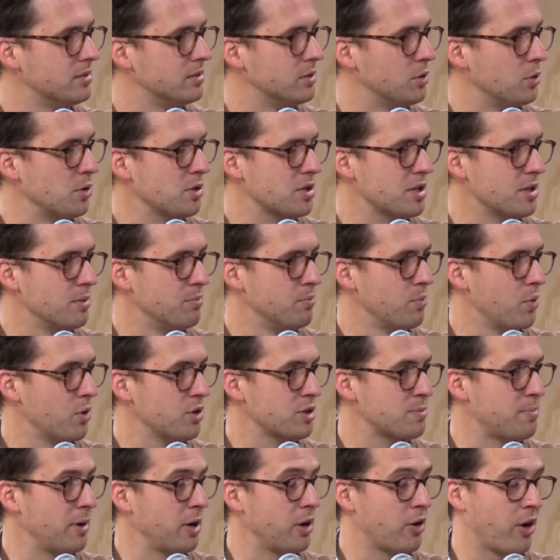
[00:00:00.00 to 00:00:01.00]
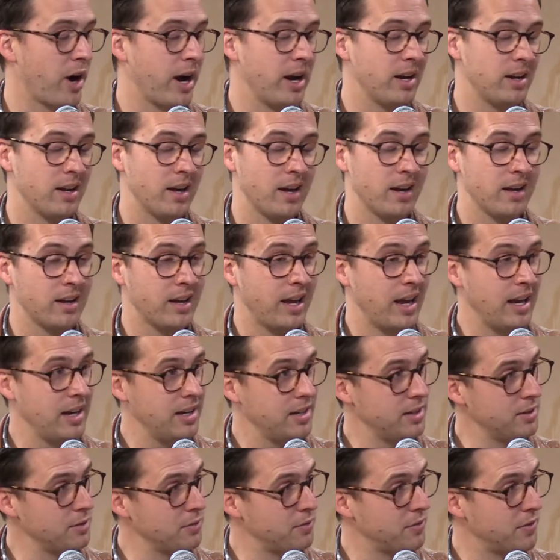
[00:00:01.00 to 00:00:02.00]
Awesome. Well, it's been great.
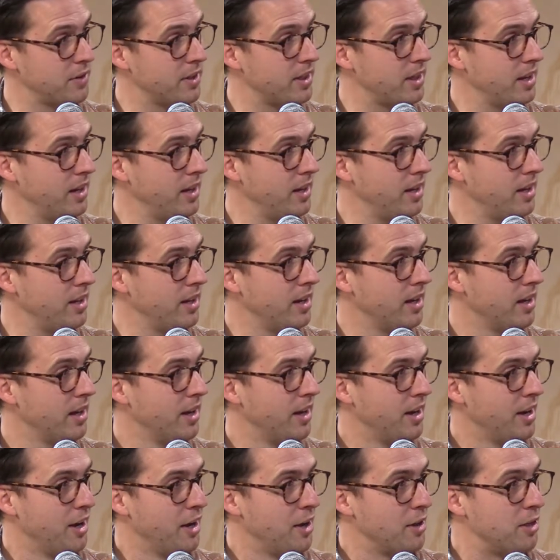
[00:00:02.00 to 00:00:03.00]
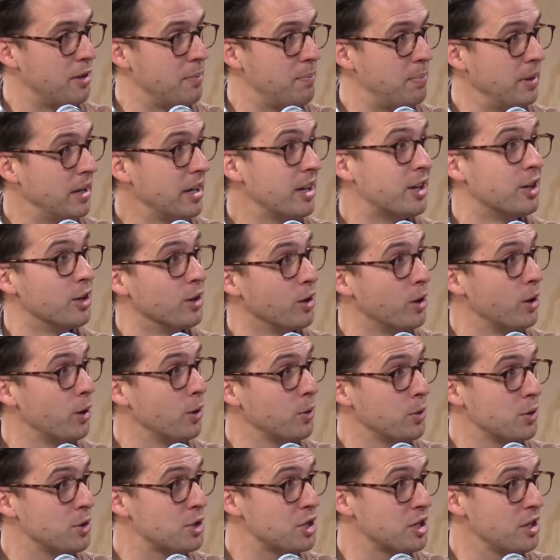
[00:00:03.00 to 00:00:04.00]
Keen for the big
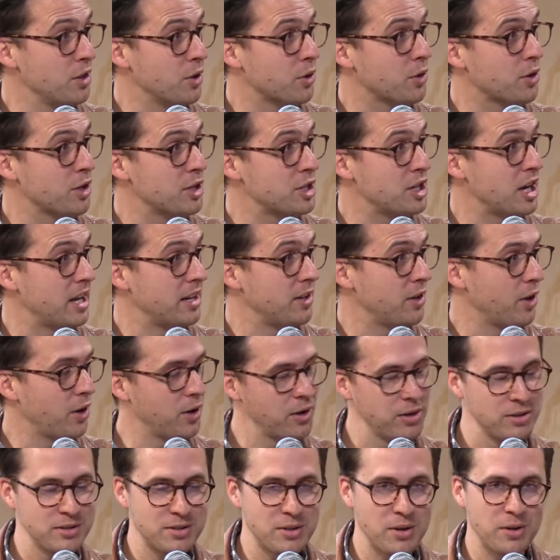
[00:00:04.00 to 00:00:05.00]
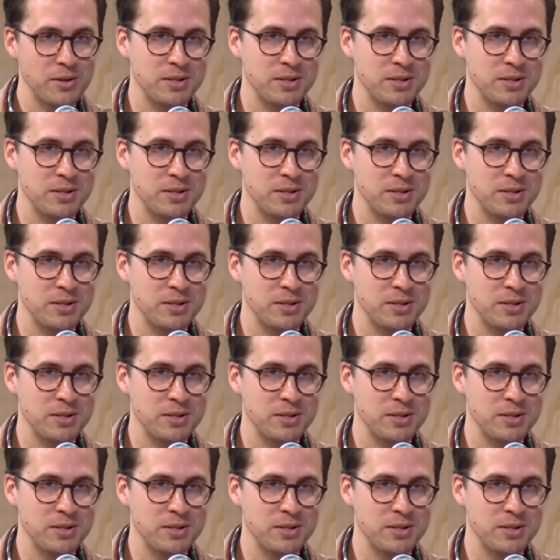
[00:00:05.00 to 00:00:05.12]
conclusion, the crescendo, so to